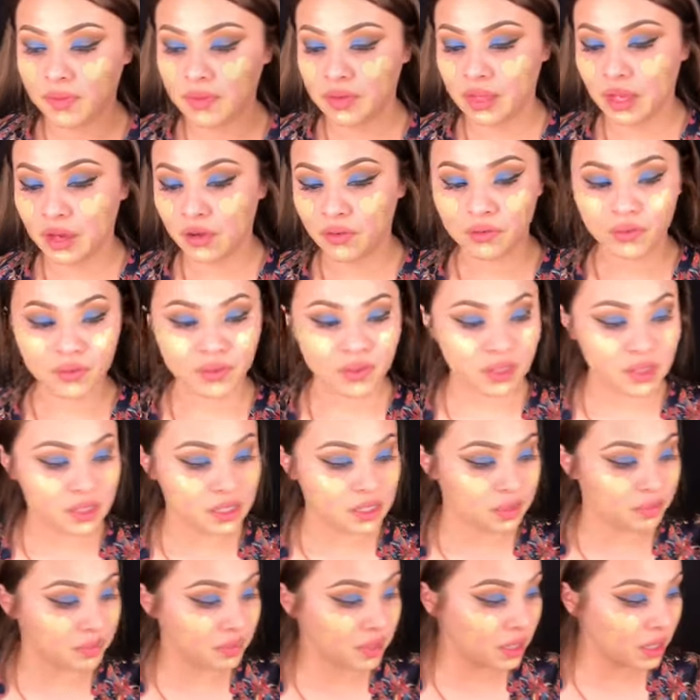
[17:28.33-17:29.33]
Now for
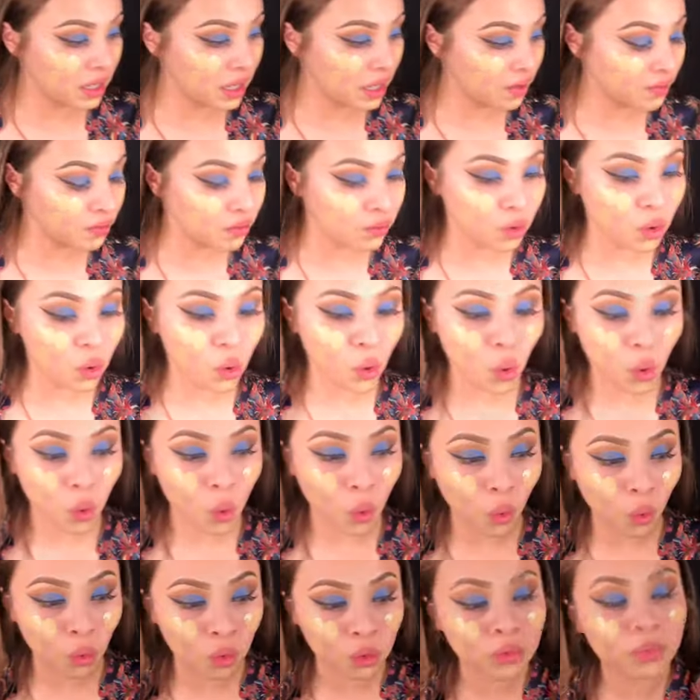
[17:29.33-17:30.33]
this, I'm gonna have to
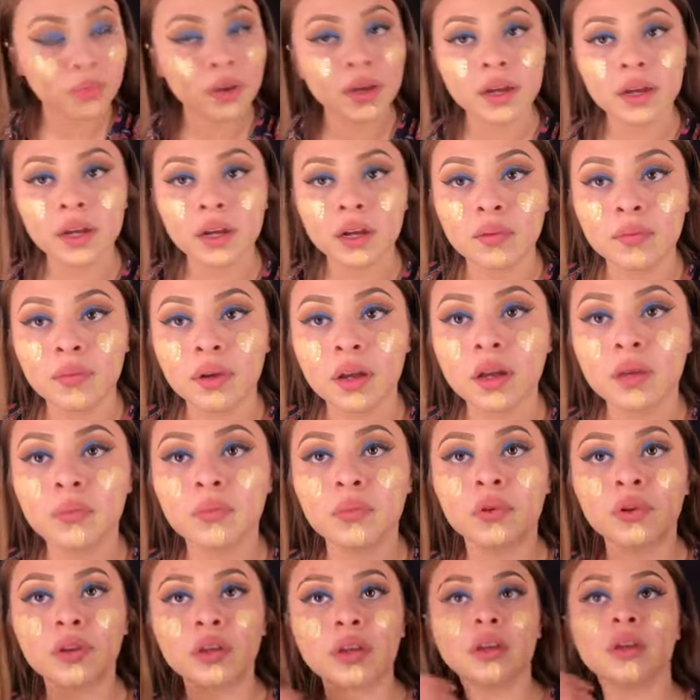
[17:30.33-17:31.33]
hold my hair back
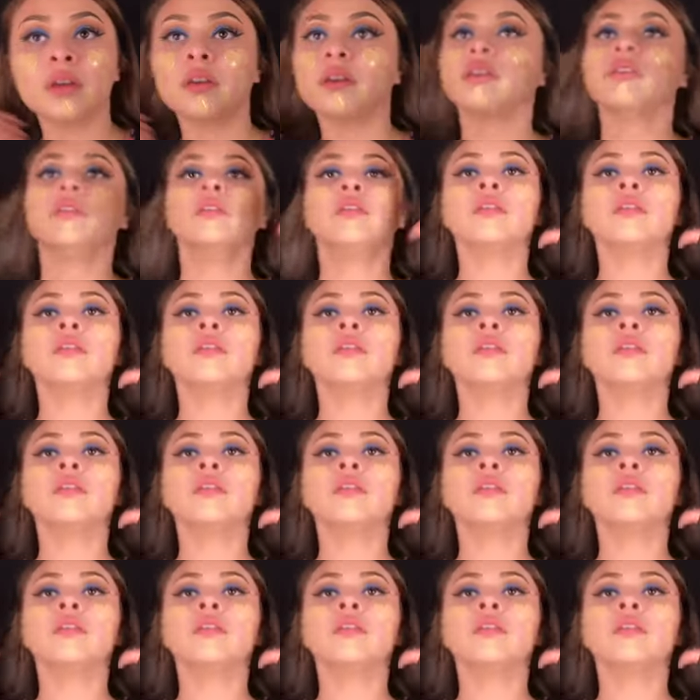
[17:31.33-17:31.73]
porque